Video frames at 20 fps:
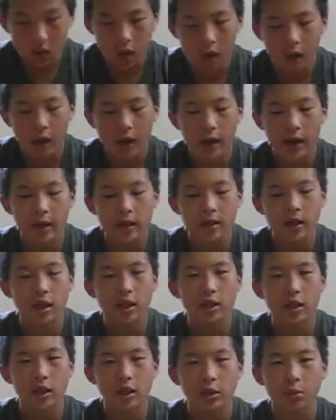It has
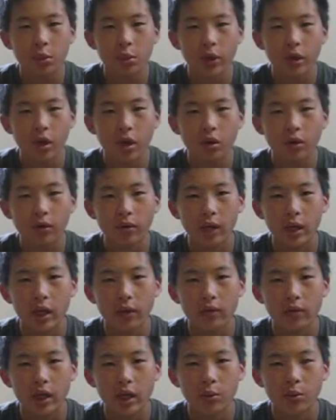a
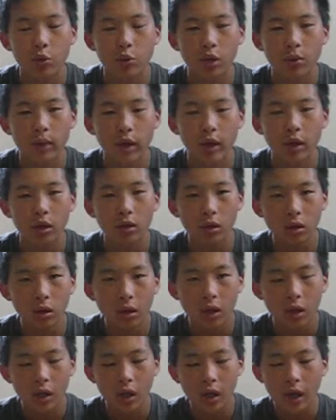6.05 Type 4 barrel,
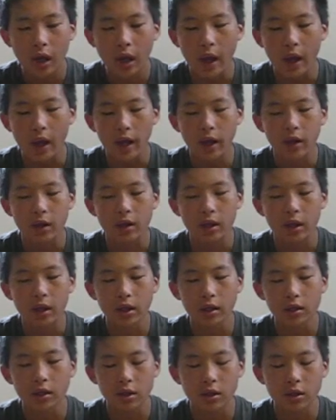and it
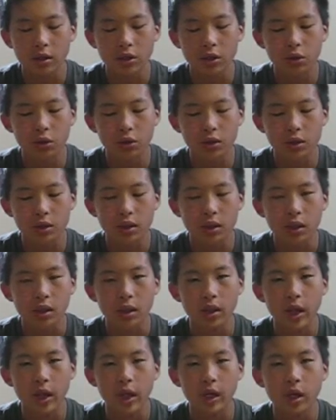does use the
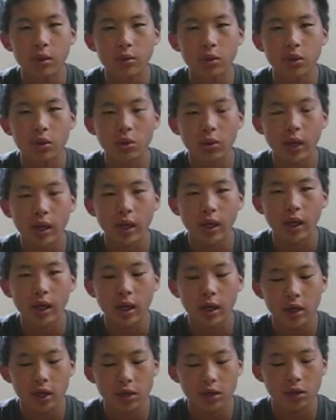KWA
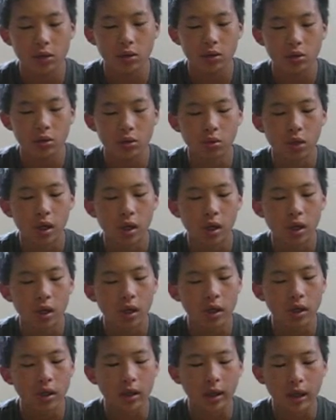NS2
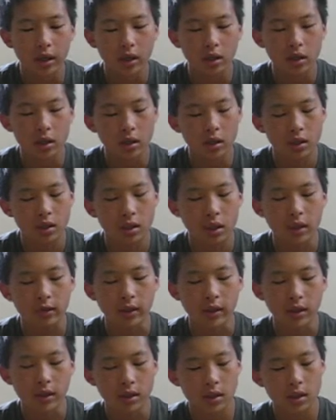gas
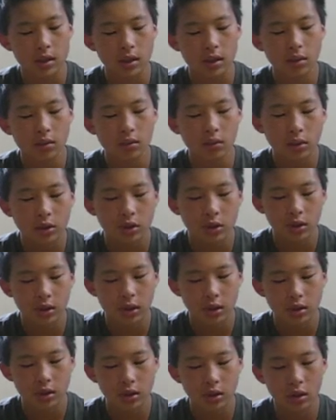saving system, so
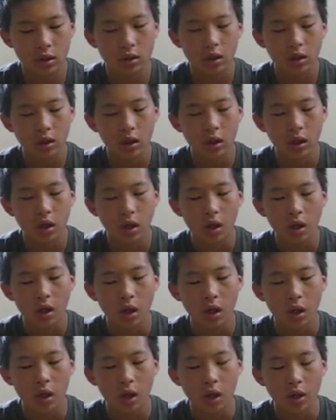that's good.
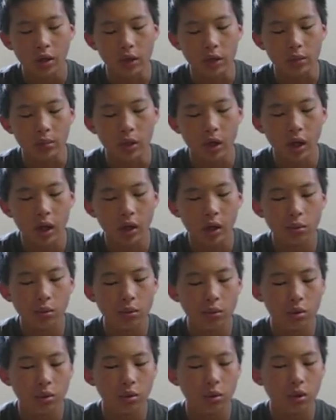On the
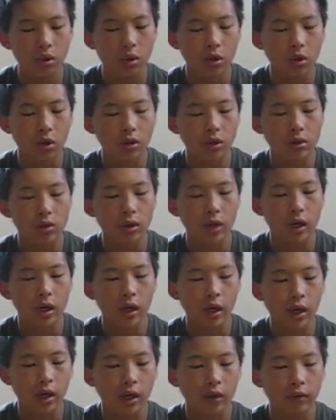bottom, you are going to
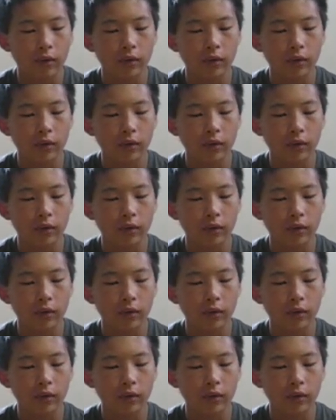get a